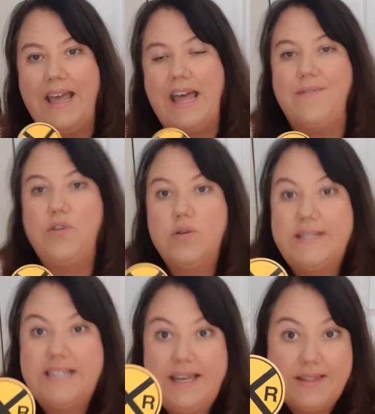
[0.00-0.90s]
If you
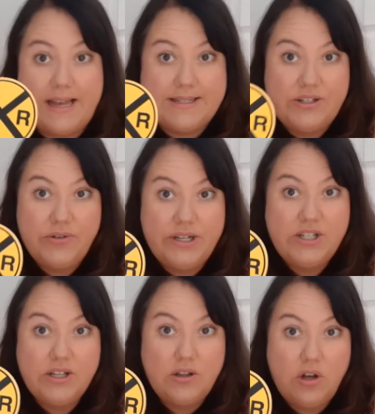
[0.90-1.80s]
see this, you need
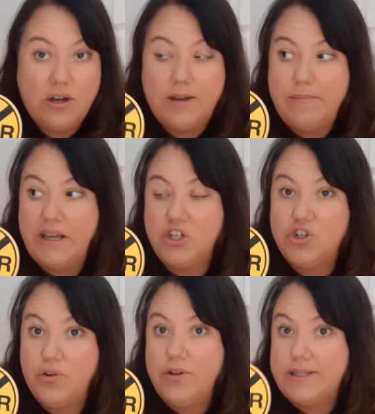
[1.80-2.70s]
to look and make
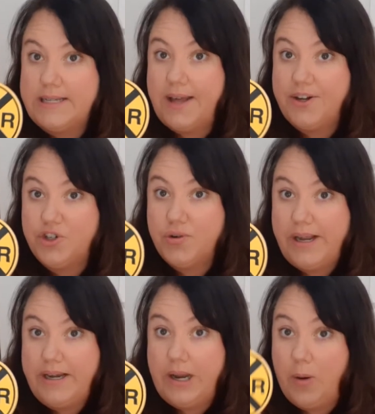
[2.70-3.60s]
sure there's not a
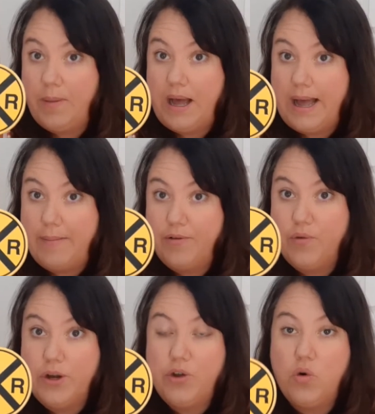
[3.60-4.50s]
train nearby
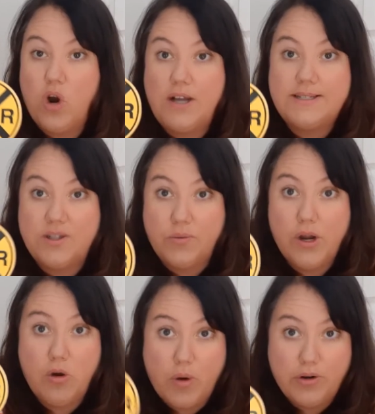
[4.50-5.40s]
before you cross the
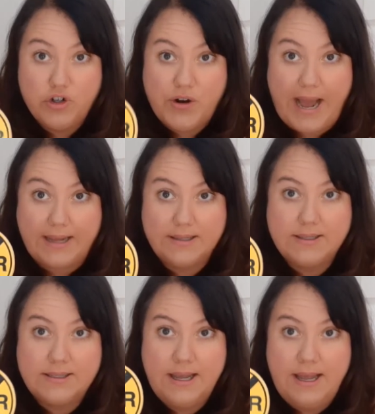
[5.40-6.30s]
railroad
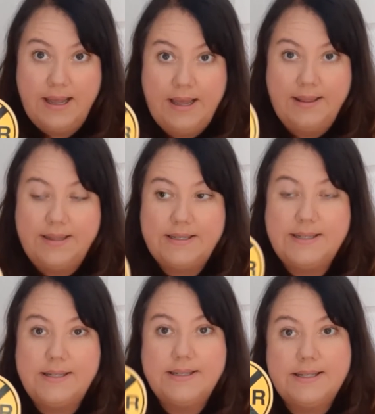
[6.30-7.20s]
tracks. This
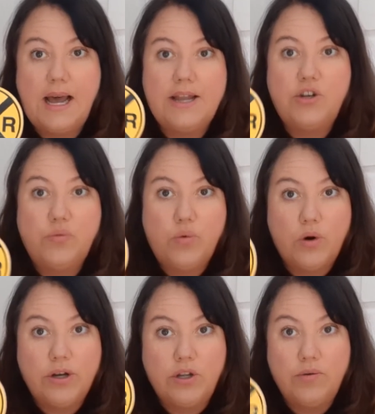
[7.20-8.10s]
is a sign to
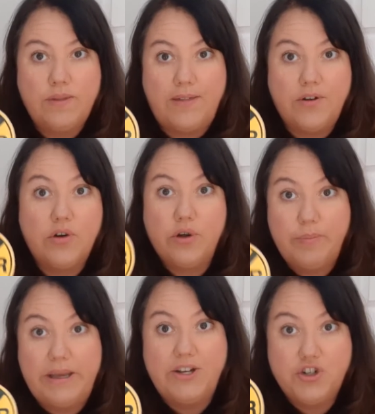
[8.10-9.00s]
warn you that there
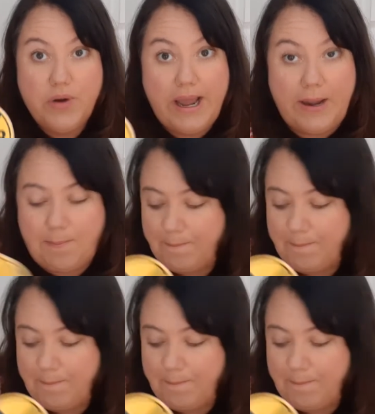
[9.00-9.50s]
could be a train.